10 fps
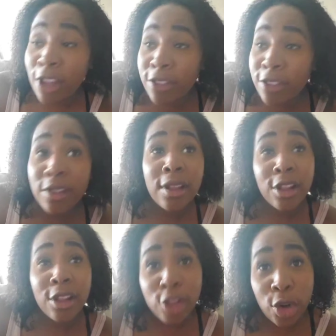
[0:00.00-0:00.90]
Just
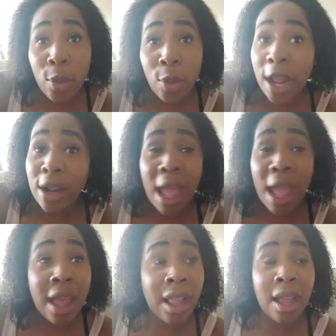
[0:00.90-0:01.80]
look around.
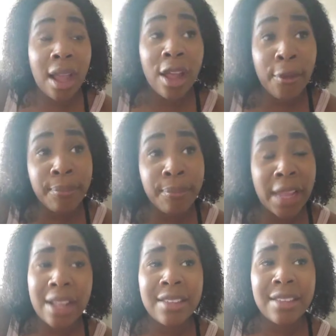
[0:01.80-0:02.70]

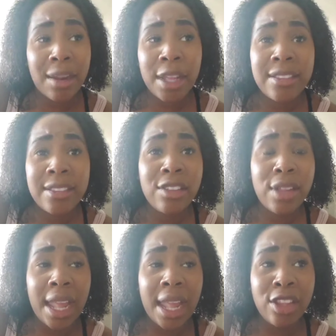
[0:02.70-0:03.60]
Like I said, I might
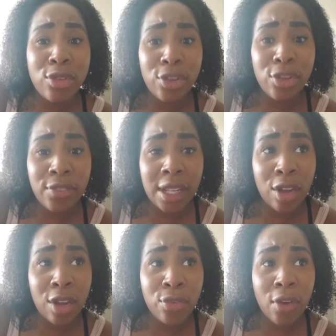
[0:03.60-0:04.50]
send you that YouTube
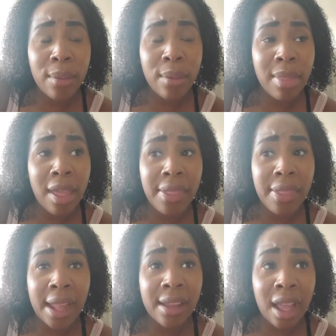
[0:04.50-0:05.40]
video from
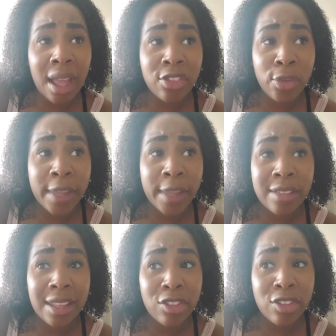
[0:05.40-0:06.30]
that doctor
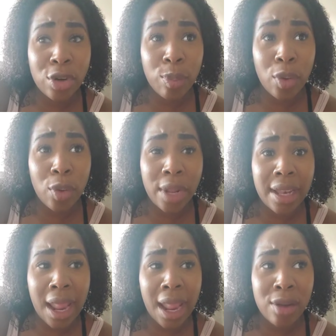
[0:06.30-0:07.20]
because he sort of broke
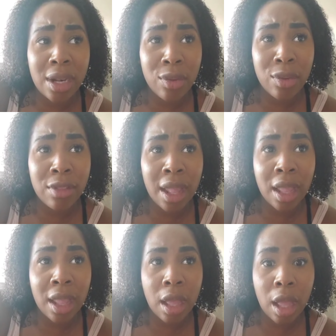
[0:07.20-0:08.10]
it down, and I was
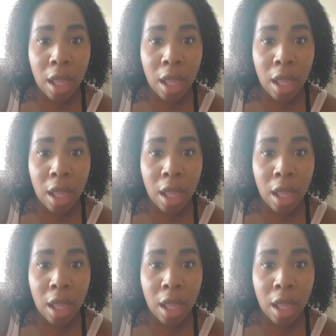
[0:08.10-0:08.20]
like,